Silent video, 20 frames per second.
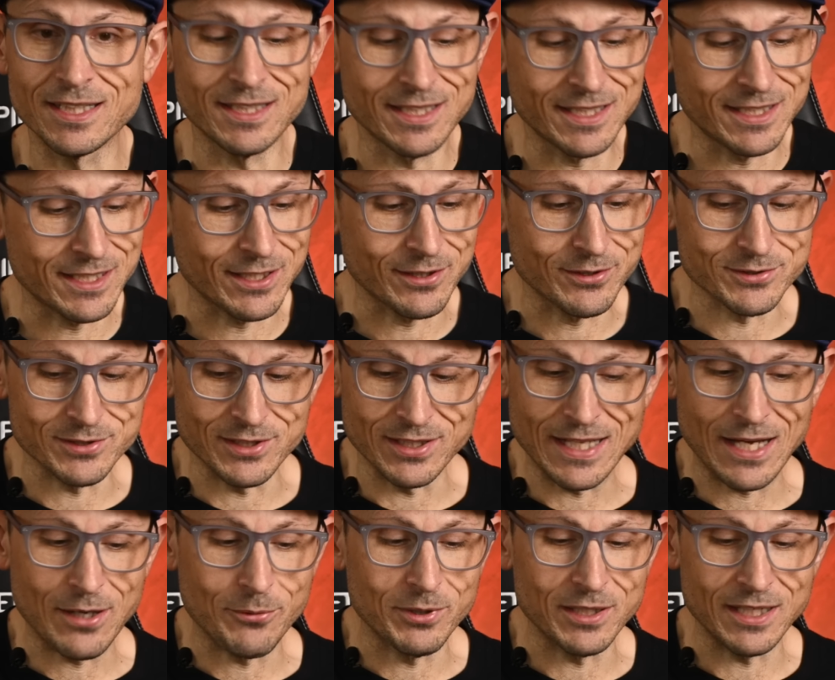details on
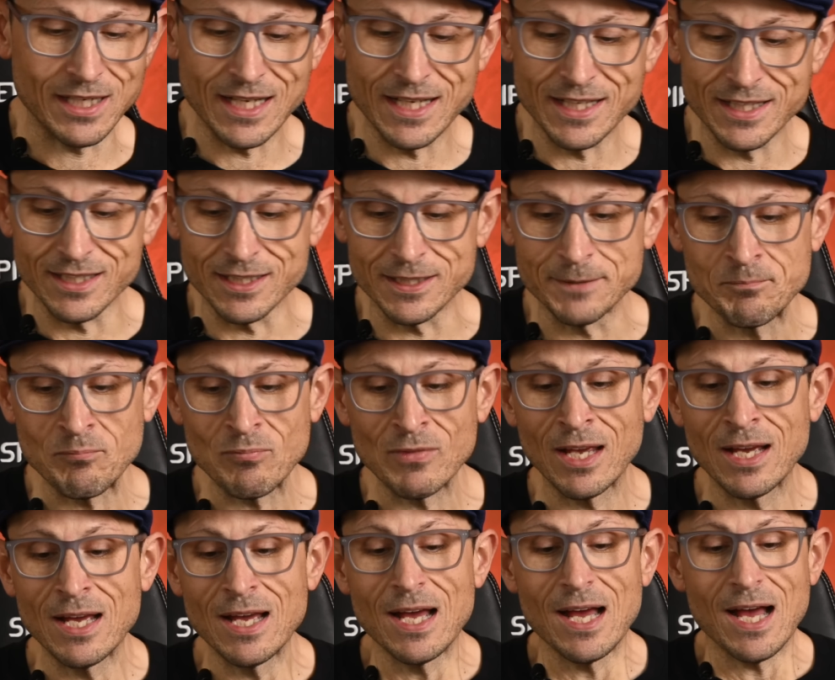that one later
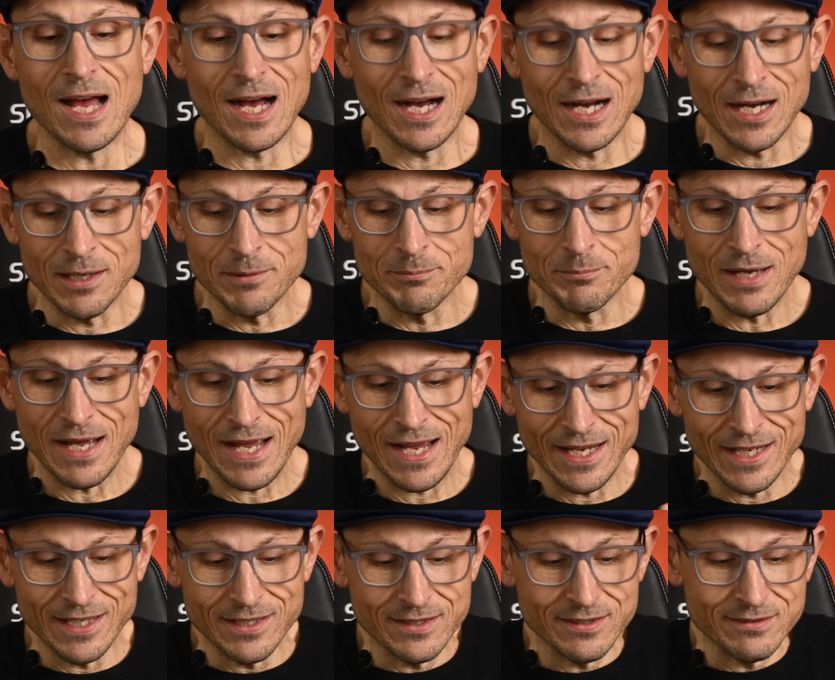um,
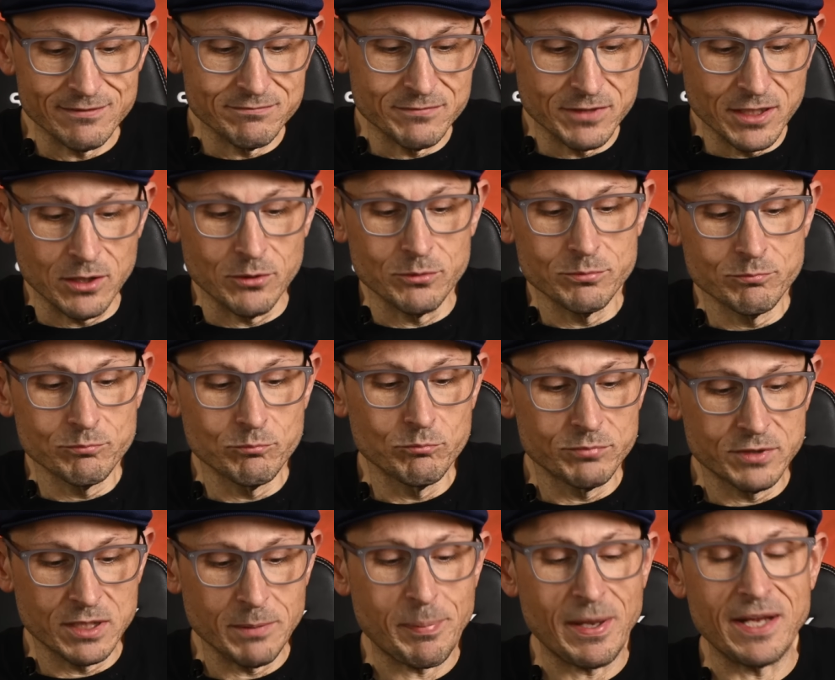and you know,
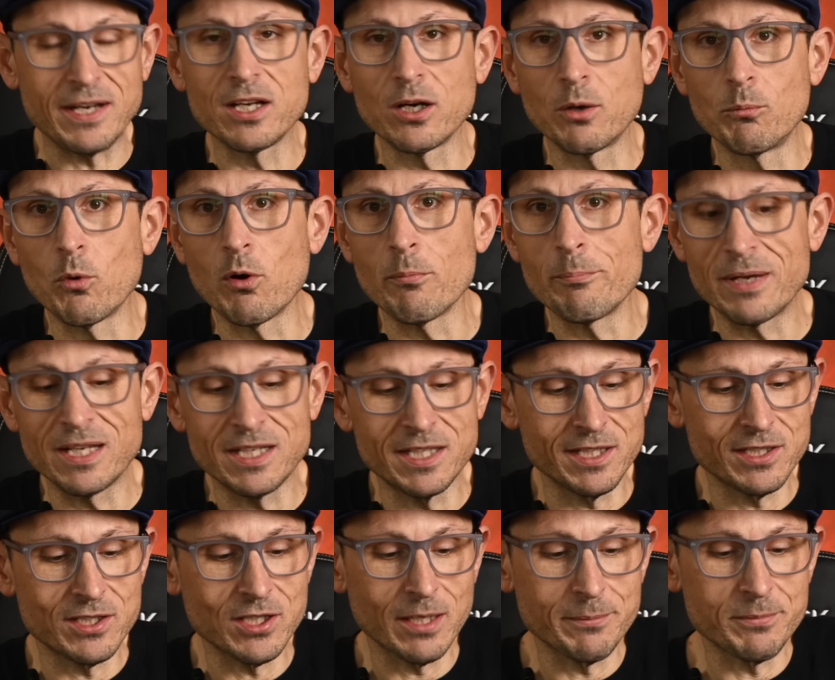depending on what
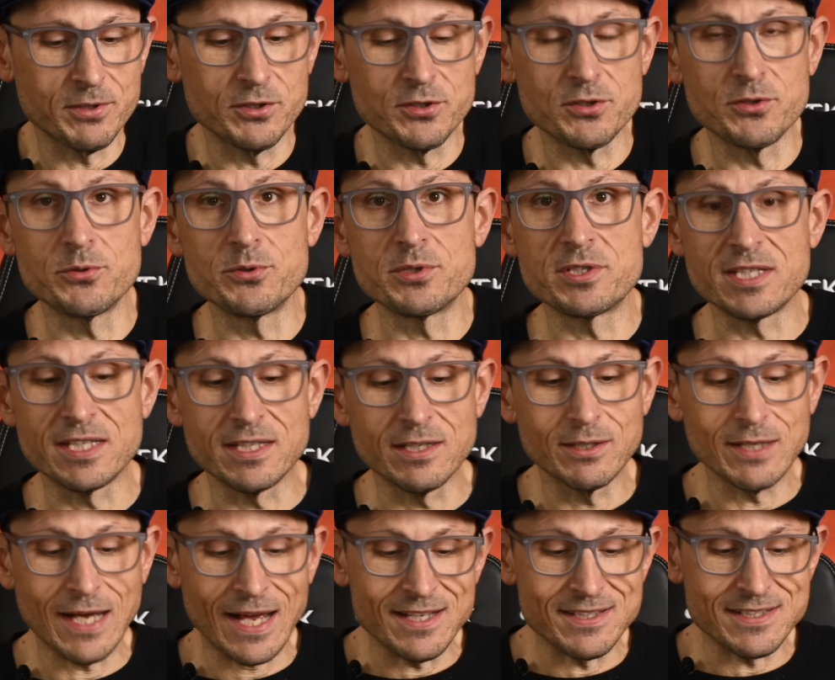media type you're
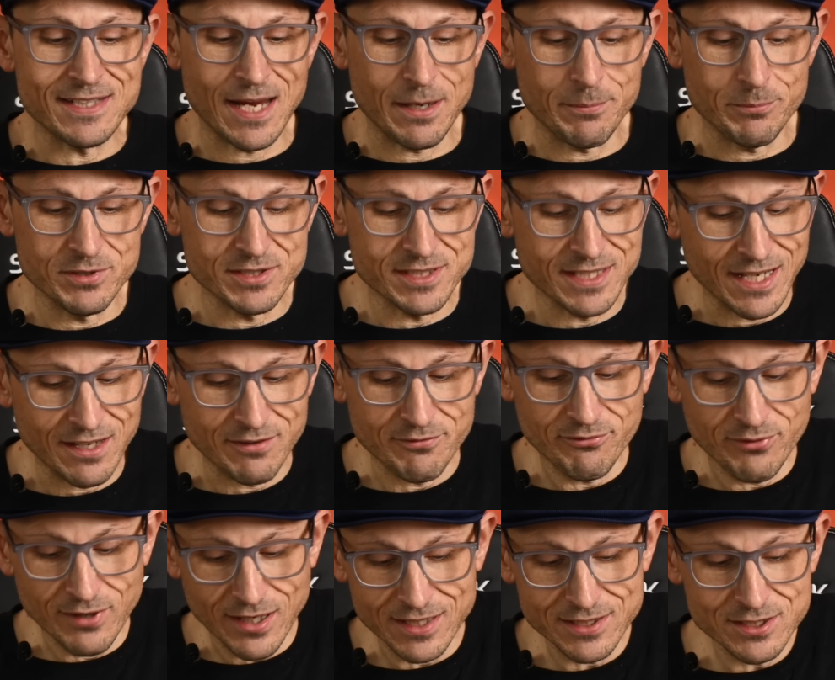using, as cameras get
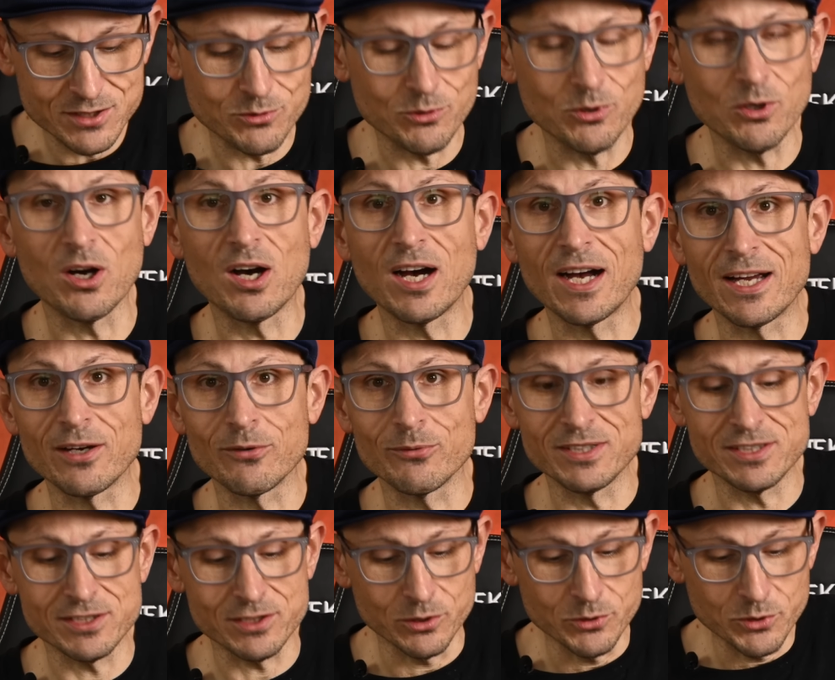faster or higher
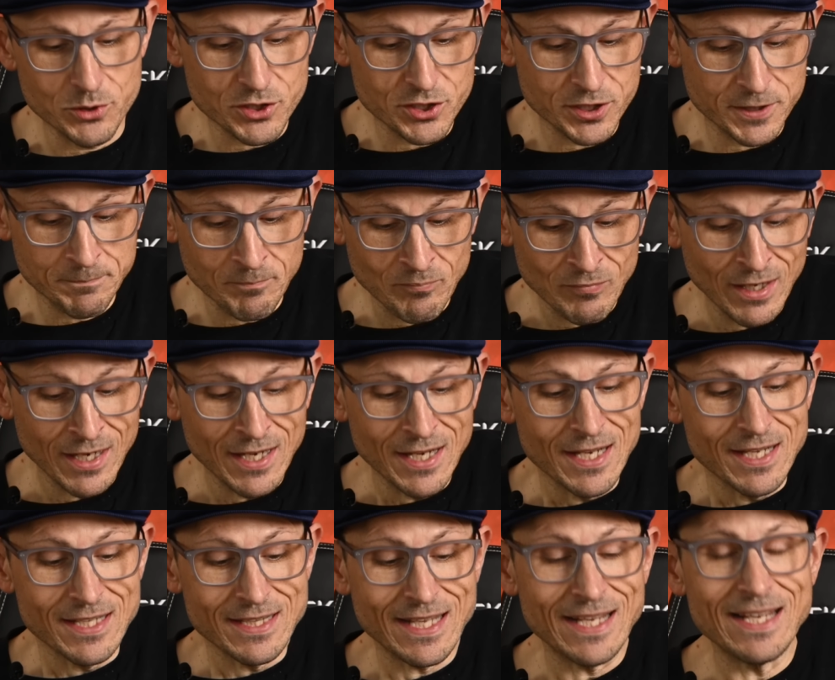resolution,
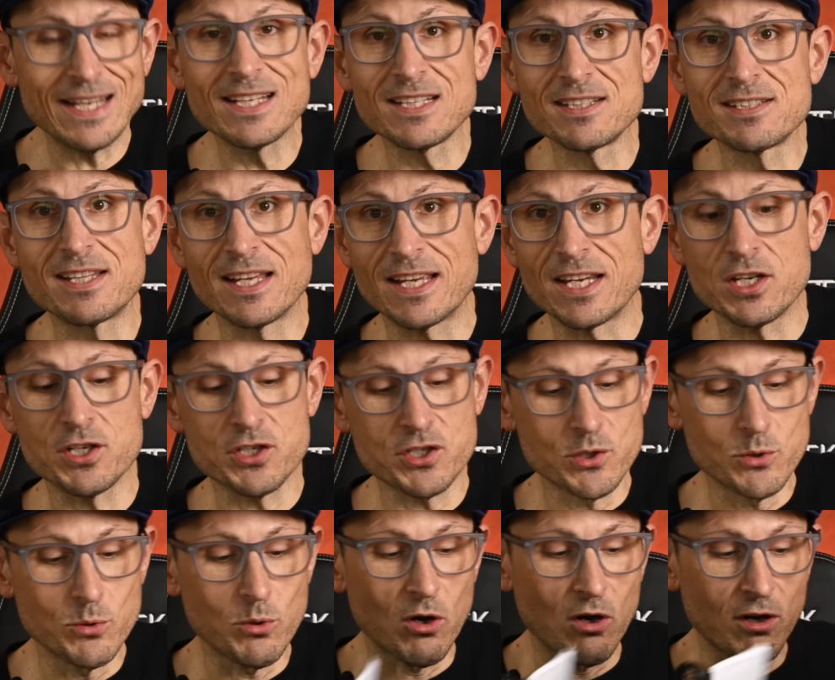there is the
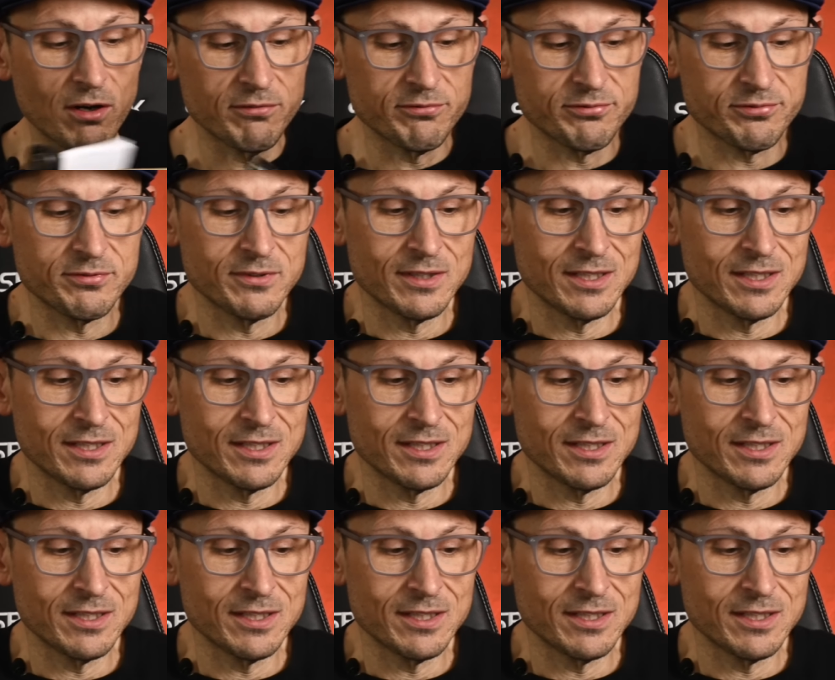issue of